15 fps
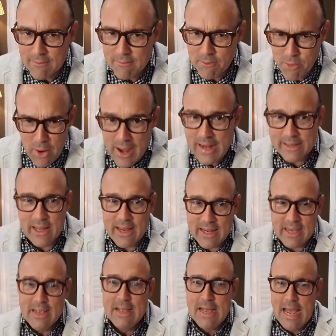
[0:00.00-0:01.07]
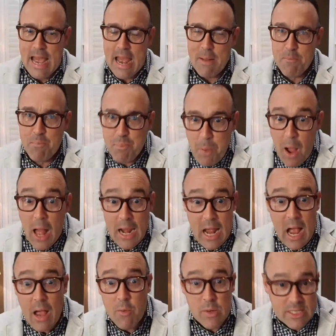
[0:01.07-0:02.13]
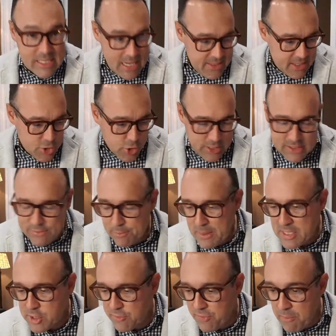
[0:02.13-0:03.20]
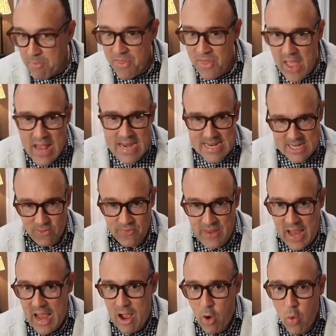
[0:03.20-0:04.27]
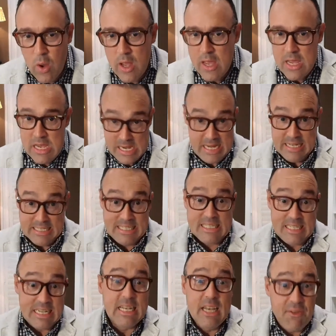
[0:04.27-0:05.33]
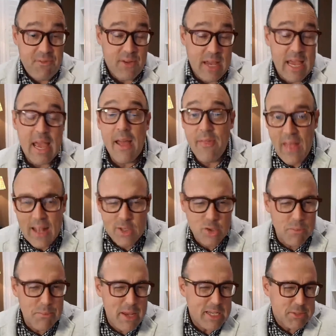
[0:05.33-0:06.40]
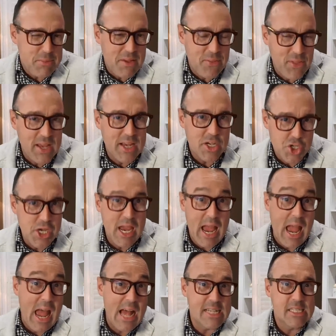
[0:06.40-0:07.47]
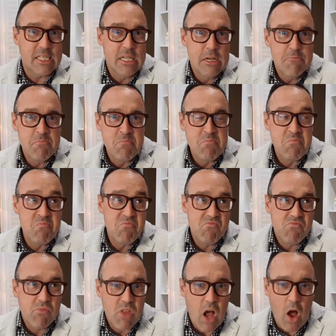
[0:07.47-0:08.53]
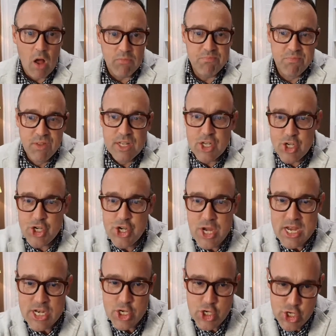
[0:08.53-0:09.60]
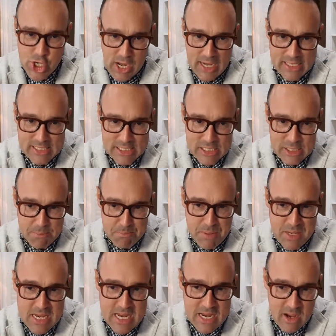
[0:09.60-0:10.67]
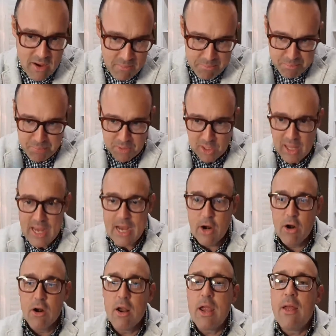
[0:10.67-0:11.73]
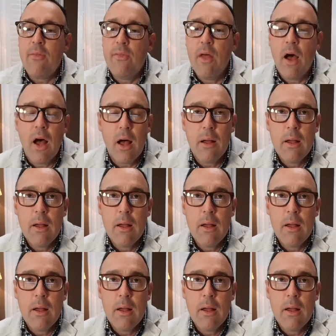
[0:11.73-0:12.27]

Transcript: right? But I would say the transformation from then until now is significant, and that's what makes me think she has a legit chance to be a player in the